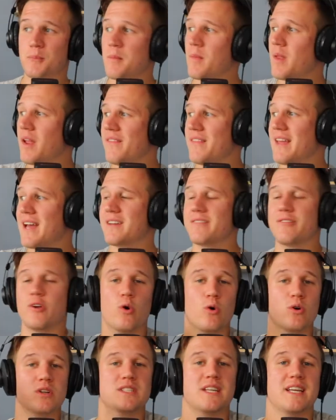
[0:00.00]
That, of
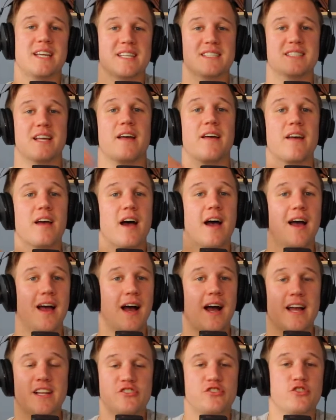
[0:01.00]
course, is
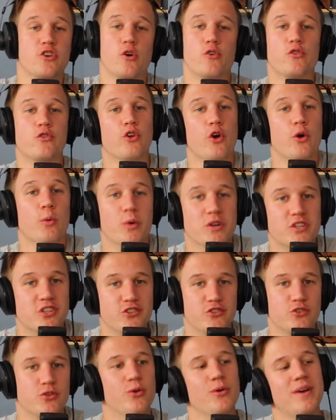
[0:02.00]
I don't know what to
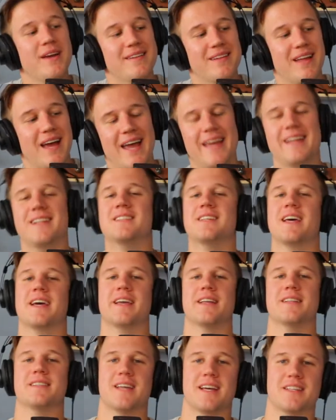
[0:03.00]
do in the 8
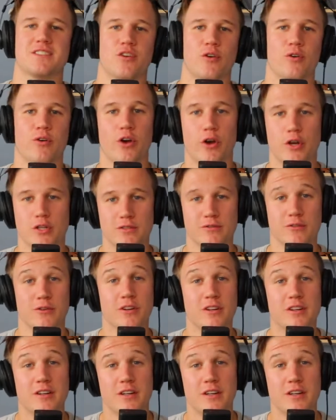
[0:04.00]
seconds that song goes for,